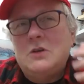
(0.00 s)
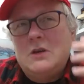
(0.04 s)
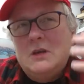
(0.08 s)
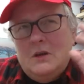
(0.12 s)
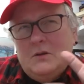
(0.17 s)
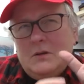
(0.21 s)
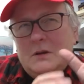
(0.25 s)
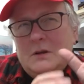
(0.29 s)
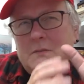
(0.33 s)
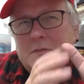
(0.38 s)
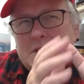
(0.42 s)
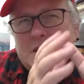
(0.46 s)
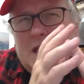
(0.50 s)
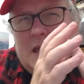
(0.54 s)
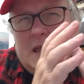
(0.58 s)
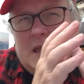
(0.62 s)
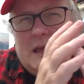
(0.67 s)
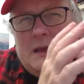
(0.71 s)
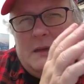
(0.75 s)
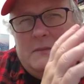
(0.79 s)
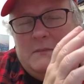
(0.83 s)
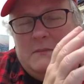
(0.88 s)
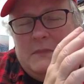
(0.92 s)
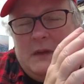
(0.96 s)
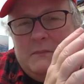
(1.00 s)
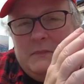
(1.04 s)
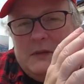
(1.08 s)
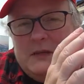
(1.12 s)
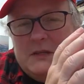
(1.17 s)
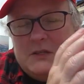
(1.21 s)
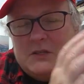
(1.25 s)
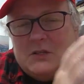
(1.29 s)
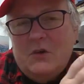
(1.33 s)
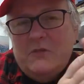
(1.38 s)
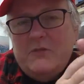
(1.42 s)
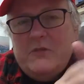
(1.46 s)
You know what I'm saying? I'd, I'd
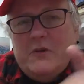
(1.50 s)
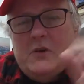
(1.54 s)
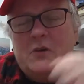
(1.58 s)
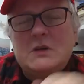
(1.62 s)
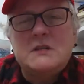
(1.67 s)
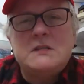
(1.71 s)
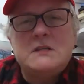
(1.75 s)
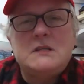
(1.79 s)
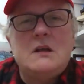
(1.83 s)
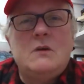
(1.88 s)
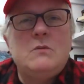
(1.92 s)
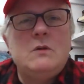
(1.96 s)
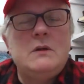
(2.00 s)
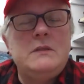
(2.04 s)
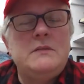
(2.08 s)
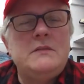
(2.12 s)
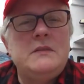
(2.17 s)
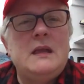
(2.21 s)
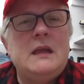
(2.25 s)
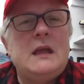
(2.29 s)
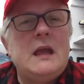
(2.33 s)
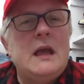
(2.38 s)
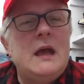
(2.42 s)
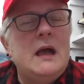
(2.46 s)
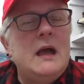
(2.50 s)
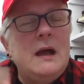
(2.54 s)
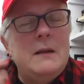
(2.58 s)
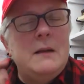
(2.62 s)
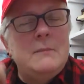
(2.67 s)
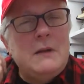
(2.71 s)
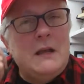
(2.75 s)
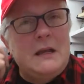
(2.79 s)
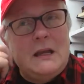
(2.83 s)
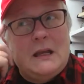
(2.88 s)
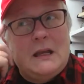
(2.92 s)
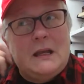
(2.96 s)
be so focused on one thing, I
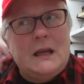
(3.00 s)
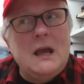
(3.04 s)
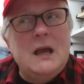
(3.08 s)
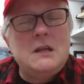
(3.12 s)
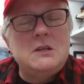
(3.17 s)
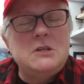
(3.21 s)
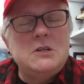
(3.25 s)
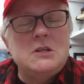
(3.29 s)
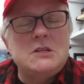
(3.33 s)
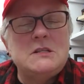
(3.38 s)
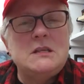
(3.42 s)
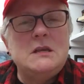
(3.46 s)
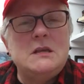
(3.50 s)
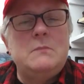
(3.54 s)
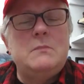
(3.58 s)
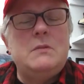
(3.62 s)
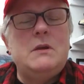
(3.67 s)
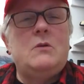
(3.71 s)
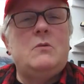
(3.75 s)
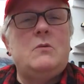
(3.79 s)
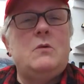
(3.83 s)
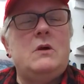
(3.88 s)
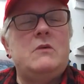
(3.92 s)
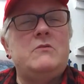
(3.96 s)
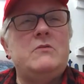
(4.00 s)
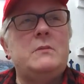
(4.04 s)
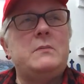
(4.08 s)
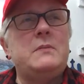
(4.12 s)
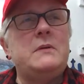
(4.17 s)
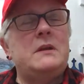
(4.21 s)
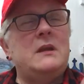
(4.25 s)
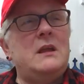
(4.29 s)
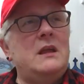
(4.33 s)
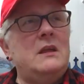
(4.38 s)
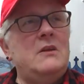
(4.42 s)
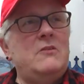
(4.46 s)
might not consciously be aware of it.
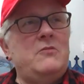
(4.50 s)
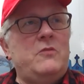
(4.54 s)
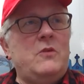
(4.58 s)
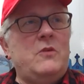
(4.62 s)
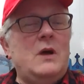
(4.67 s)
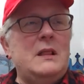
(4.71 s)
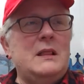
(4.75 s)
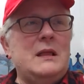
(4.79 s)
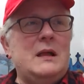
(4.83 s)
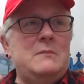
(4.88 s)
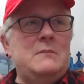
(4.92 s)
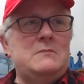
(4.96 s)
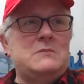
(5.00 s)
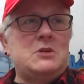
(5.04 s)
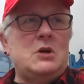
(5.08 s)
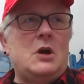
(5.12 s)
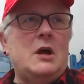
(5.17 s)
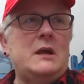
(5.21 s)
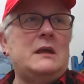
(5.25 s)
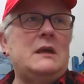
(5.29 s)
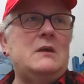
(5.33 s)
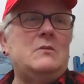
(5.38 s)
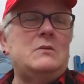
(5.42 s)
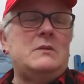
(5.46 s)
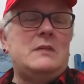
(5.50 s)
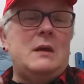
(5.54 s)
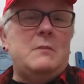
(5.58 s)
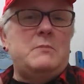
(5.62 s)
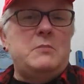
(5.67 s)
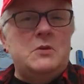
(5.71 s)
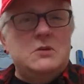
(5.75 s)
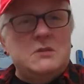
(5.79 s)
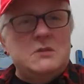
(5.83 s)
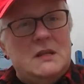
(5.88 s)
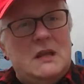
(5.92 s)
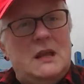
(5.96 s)
But if while I'm talking with that
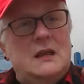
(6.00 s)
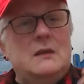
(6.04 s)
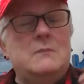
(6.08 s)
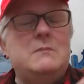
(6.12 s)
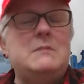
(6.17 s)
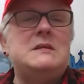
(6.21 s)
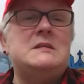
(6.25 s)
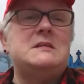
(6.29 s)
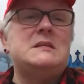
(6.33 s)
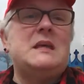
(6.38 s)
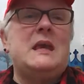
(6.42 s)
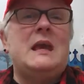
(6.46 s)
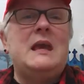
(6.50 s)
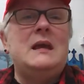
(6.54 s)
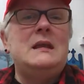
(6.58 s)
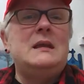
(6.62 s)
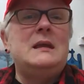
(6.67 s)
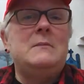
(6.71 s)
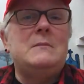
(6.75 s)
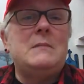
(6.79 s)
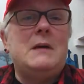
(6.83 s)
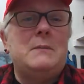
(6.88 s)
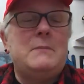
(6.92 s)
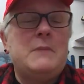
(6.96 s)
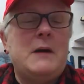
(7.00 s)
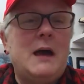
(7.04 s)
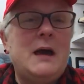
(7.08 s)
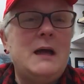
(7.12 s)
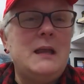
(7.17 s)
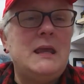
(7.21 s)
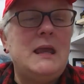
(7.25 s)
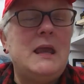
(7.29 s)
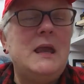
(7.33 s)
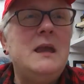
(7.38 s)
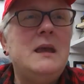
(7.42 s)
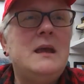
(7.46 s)
person, I can be scanning my
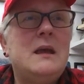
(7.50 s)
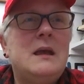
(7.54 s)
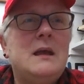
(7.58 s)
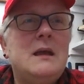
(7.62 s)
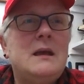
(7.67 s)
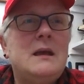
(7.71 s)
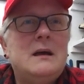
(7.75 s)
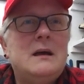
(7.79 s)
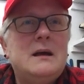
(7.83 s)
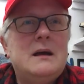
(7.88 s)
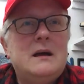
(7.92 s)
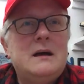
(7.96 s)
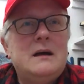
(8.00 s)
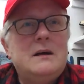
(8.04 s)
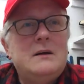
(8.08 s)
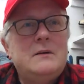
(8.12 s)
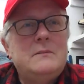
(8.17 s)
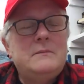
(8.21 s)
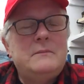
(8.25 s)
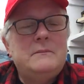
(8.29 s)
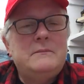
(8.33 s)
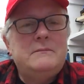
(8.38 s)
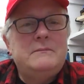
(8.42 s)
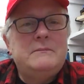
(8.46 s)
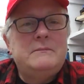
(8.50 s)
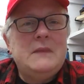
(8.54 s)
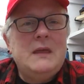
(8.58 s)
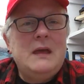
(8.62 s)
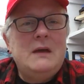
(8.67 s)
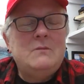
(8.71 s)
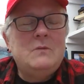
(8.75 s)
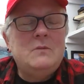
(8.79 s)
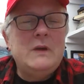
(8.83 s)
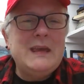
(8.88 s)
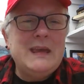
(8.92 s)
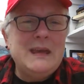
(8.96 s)
body, um,
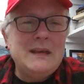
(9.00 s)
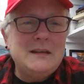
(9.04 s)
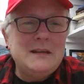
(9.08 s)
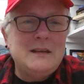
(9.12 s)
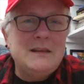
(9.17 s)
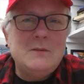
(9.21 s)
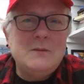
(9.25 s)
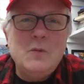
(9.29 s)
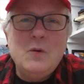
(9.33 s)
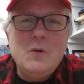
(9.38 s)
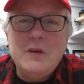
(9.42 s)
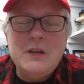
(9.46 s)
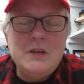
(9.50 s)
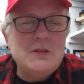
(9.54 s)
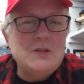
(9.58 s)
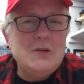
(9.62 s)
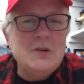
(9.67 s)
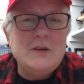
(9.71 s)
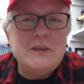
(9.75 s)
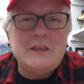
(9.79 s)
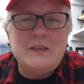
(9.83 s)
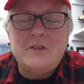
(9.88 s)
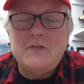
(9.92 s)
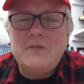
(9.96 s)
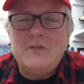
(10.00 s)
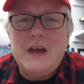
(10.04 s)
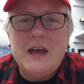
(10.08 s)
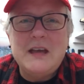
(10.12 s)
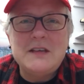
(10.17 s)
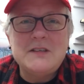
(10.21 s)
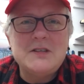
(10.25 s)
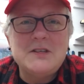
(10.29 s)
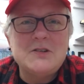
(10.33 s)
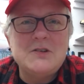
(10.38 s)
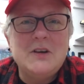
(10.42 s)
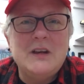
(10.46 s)
and we get the more you do it, the
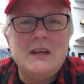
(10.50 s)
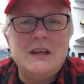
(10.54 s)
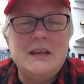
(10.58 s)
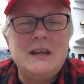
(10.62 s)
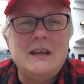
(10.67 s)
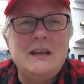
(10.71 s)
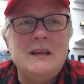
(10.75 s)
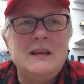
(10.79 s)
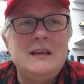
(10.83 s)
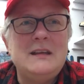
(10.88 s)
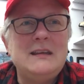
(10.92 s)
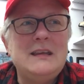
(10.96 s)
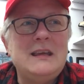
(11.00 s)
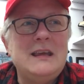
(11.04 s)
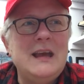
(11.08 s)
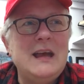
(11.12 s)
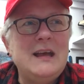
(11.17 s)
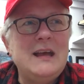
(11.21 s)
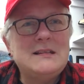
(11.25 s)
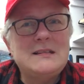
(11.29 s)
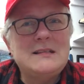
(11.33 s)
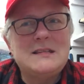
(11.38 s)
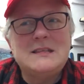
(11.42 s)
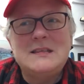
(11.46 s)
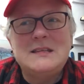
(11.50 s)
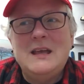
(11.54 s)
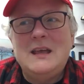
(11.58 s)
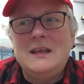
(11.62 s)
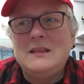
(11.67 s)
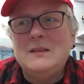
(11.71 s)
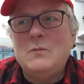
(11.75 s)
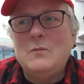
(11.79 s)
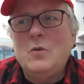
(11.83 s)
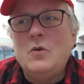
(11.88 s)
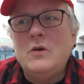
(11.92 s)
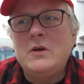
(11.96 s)
faster it, it gets,
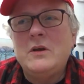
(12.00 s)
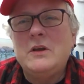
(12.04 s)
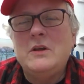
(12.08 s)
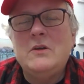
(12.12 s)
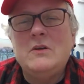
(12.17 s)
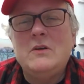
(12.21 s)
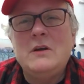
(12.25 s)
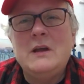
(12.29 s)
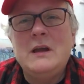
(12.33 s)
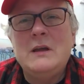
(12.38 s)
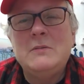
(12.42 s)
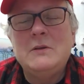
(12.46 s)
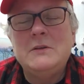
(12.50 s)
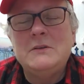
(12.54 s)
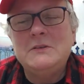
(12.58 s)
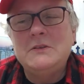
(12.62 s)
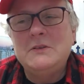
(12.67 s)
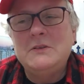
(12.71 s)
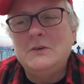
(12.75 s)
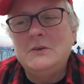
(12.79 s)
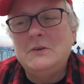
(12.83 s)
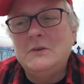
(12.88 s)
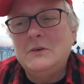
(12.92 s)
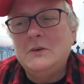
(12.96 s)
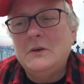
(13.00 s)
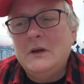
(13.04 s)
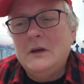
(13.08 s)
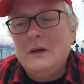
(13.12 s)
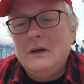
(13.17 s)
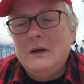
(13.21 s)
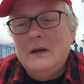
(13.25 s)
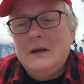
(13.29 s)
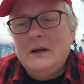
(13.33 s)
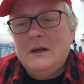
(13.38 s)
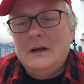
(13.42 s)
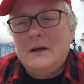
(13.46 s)
and the more you're able to
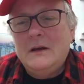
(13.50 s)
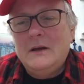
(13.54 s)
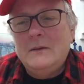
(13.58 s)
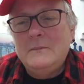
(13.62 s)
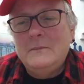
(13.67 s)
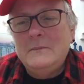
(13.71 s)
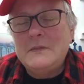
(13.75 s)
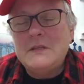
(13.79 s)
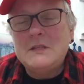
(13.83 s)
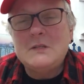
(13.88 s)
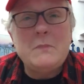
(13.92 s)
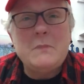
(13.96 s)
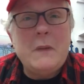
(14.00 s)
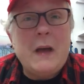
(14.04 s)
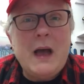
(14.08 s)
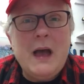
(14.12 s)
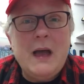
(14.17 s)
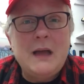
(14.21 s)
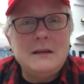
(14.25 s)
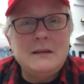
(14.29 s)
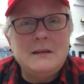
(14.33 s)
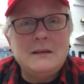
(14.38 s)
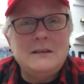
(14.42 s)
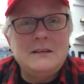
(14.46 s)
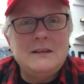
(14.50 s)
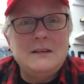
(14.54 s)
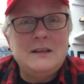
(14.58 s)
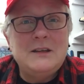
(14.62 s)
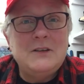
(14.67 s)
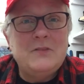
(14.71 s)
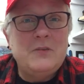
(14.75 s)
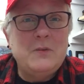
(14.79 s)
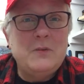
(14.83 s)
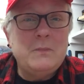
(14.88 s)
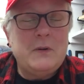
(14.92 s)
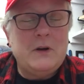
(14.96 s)
um, spot the
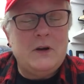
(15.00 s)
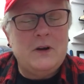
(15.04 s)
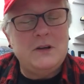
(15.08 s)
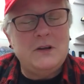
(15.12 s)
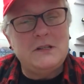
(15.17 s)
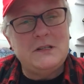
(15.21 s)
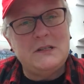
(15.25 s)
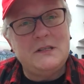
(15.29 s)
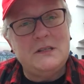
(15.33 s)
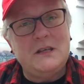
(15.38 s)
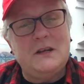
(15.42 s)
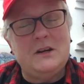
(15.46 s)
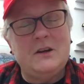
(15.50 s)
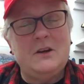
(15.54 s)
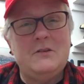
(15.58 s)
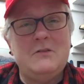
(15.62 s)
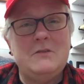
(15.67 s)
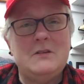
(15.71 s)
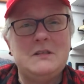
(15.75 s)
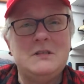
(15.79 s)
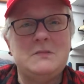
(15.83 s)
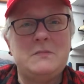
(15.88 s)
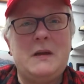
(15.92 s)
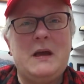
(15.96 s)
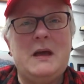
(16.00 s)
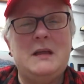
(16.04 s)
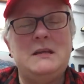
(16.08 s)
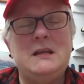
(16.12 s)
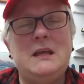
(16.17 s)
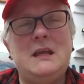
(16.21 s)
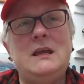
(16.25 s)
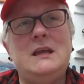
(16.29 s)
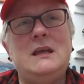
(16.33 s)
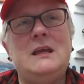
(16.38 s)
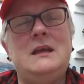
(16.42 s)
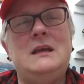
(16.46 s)
different parts that are
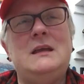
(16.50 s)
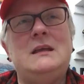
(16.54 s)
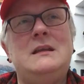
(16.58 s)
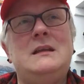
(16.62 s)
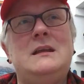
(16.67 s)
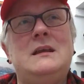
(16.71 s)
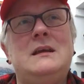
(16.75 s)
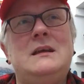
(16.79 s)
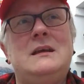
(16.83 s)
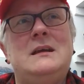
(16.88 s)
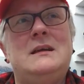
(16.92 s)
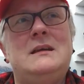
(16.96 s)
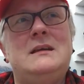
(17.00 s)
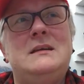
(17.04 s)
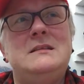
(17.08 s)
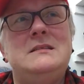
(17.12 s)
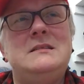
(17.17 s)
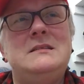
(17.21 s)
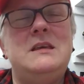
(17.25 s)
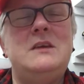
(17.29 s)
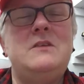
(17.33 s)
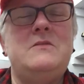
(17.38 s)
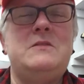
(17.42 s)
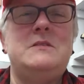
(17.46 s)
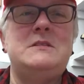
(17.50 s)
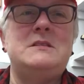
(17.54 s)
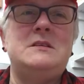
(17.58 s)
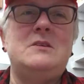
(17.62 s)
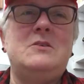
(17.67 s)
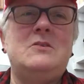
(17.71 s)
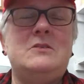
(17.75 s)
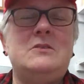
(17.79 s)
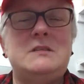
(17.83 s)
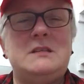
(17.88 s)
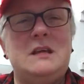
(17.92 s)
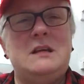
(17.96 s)
responding and see if it's,
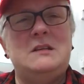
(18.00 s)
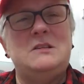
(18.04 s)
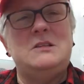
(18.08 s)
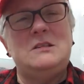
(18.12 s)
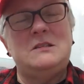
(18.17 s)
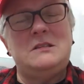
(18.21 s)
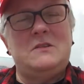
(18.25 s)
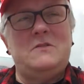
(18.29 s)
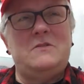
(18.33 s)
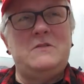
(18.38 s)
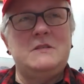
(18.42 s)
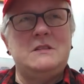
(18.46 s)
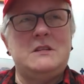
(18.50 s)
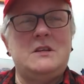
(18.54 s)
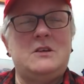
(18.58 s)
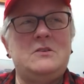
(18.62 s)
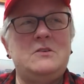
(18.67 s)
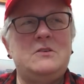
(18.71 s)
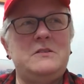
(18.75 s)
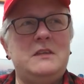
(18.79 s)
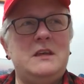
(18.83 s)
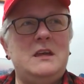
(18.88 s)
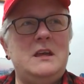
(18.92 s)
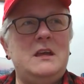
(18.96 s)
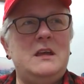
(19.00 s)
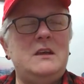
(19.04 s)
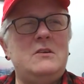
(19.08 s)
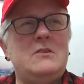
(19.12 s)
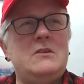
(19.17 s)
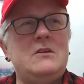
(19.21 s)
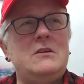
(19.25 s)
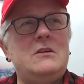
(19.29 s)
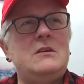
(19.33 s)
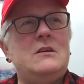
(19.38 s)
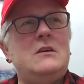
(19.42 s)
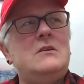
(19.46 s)
oh, is that just a physical thing?
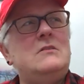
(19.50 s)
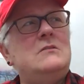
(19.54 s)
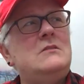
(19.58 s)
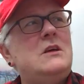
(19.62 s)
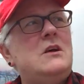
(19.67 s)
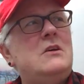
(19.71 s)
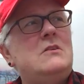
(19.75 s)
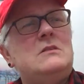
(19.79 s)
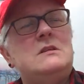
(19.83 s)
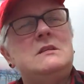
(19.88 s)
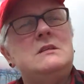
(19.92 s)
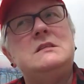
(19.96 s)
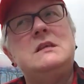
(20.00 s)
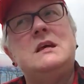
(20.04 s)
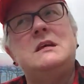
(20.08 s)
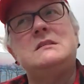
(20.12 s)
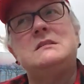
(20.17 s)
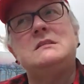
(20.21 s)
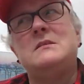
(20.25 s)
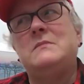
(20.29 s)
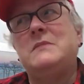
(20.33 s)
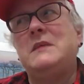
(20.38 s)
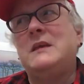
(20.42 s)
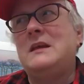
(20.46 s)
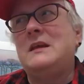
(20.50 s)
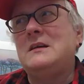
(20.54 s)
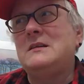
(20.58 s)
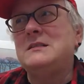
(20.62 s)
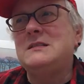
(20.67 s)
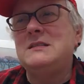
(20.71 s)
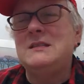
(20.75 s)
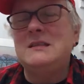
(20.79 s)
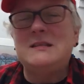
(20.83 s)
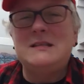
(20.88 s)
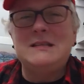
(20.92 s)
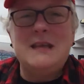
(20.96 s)
Or, oh no, is that something
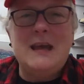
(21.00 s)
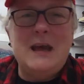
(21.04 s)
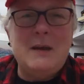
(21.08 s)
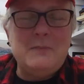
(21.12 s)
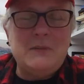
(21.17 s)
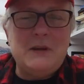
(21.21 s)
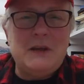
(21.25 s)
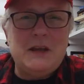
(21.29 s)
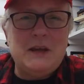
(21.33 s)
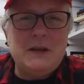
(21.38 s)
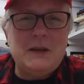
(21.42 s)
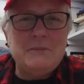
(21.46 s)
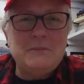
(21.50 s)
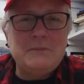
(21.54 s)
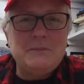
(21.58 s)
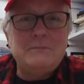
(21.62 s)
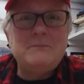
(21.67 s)
else that's happening?